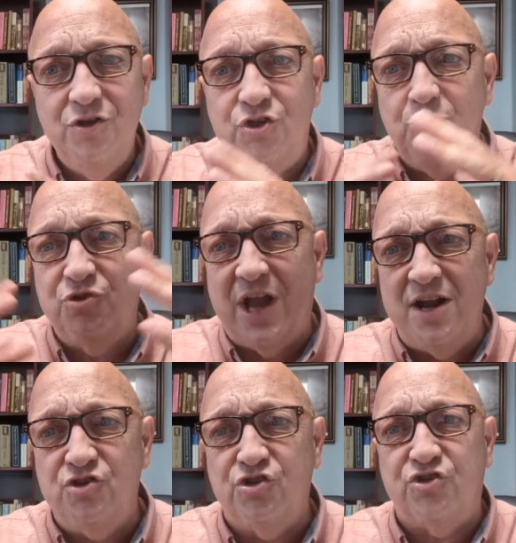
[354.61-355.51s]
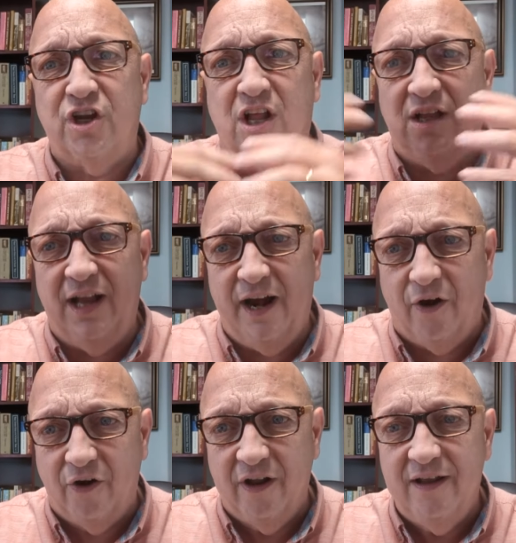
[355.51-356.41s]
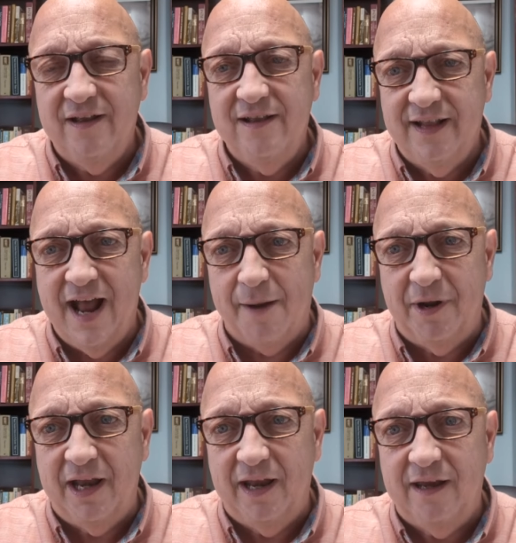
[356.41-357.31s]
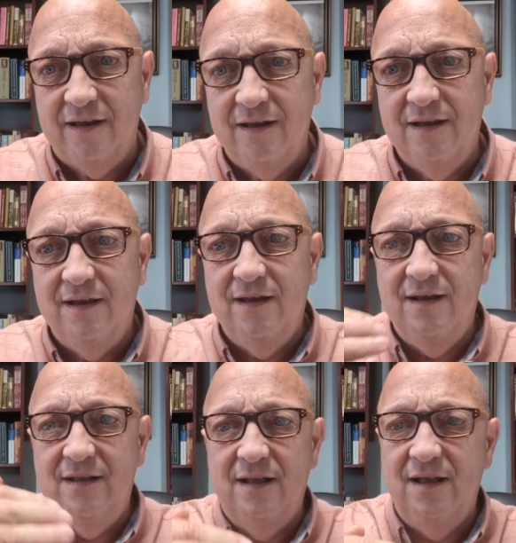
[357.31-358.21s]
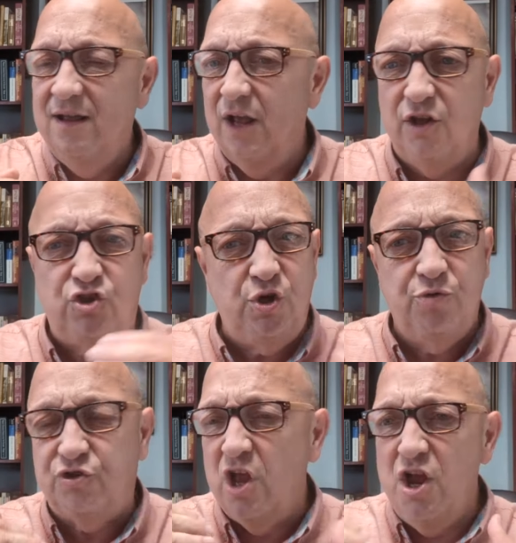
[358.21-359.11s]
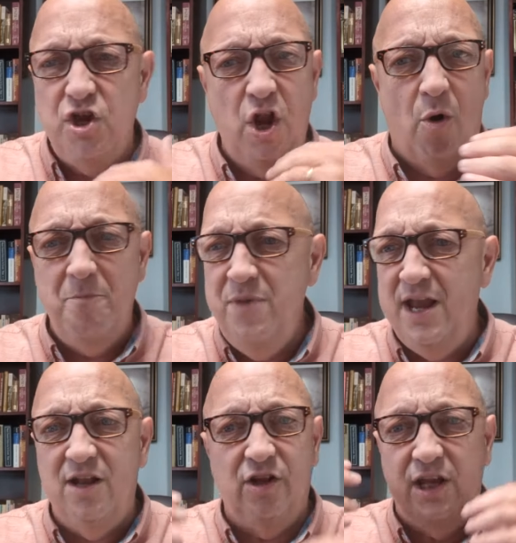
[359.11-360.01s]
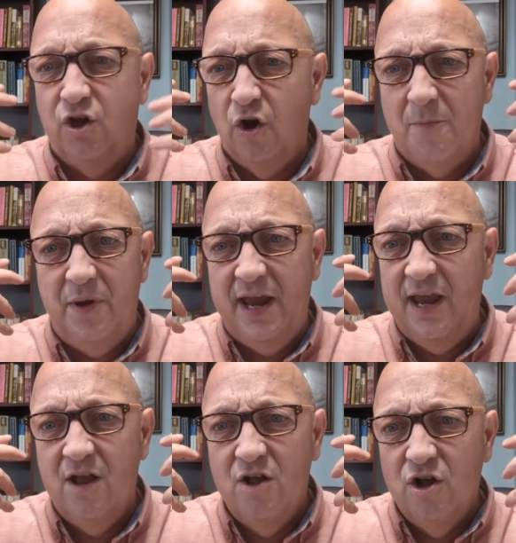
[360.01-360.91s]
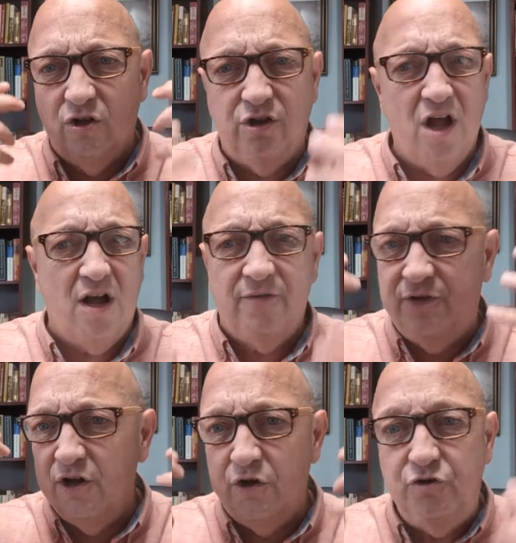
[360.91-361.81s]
She was kind of just declared the nominee. And she was, you know, immediately going to be loved and